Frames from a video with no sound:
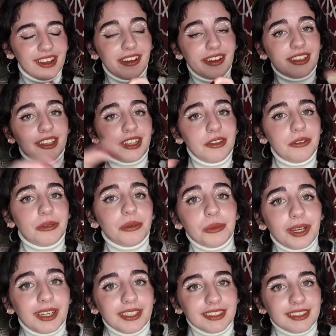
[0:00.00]
I cannot
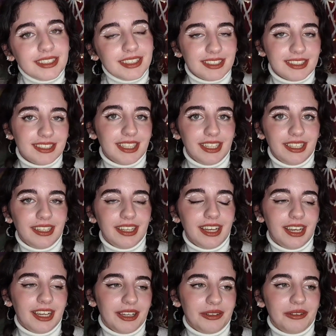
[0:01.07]
wait to see
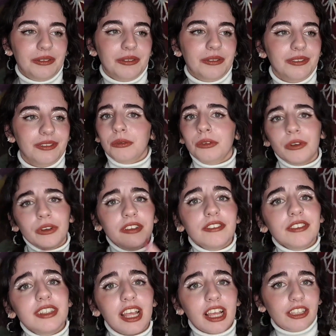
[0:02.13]
how, not
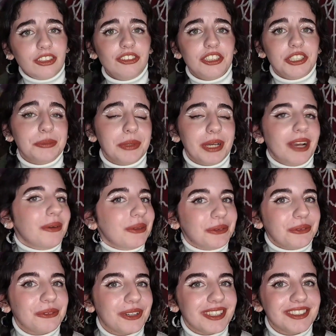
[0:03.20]
even next year, but how
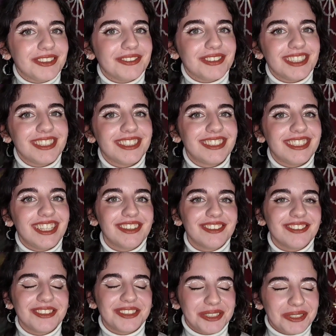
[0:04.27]
the rest of this year
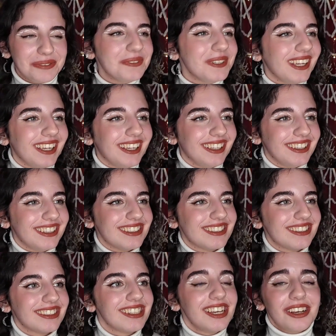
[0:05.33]
is going to be.
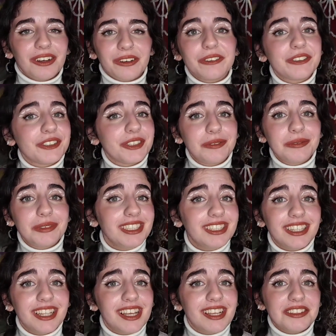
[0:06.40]
It's got so many
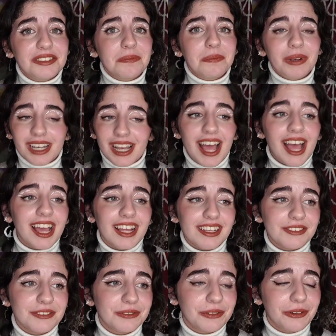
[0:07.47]
things
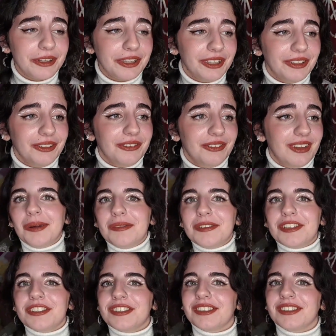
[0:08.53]
planned for you. I'm
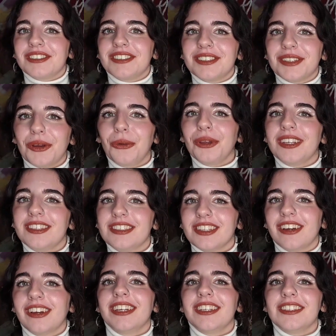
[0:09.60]
just so
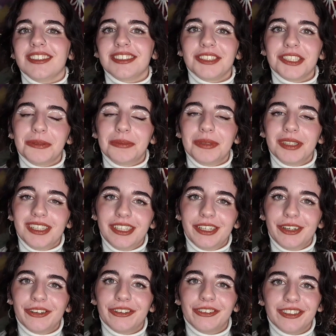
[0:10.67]
excited to be
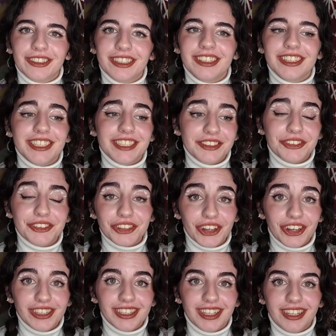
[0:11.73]
on this
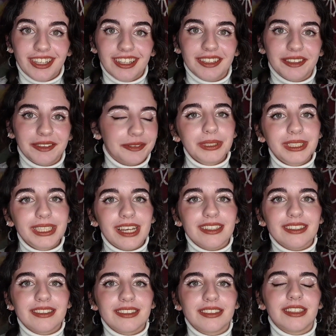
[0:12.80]
journey. But
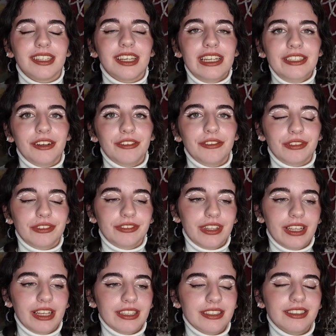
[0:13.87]
yes, enough of
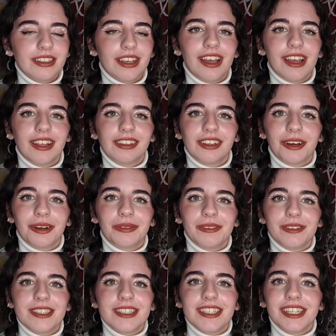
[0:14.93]
this, and I
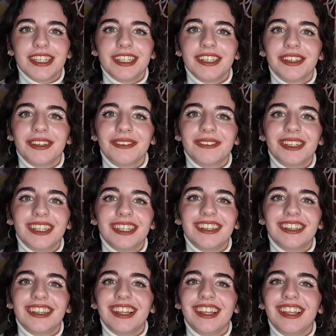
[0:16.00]
will see you
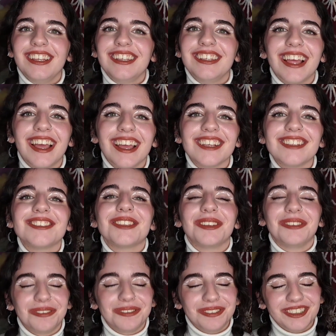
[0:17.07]
in the next
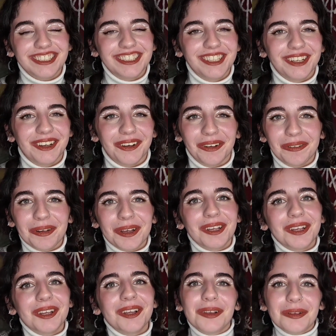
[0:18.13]
video.
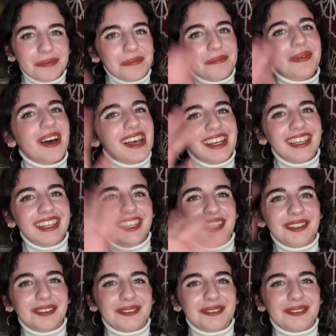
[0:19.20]
Bye!